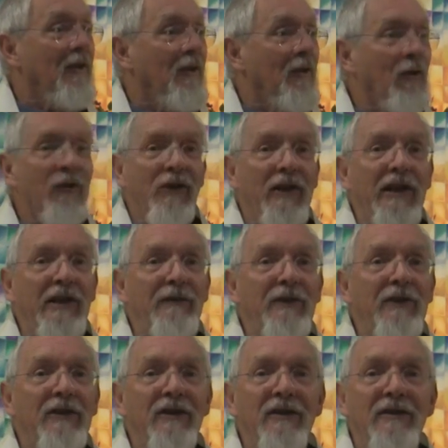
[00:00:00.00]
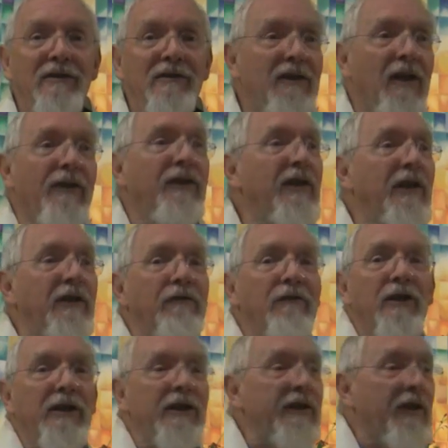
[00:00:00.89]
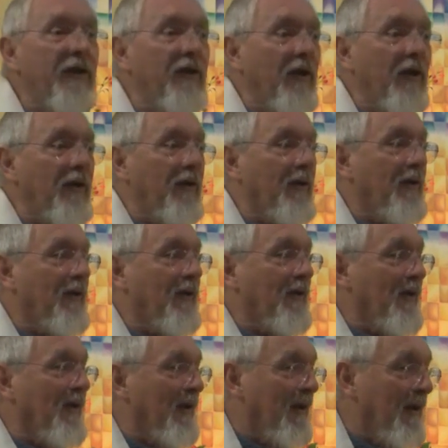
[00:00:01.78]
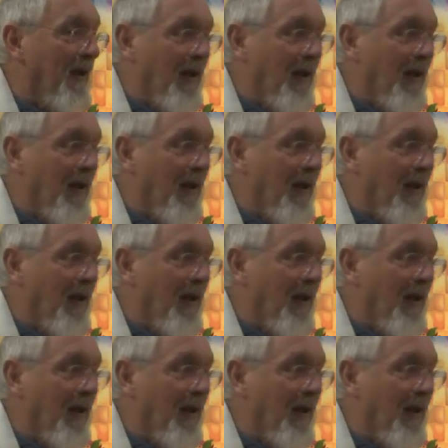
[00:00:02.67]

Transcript: or that even that nothing really exists.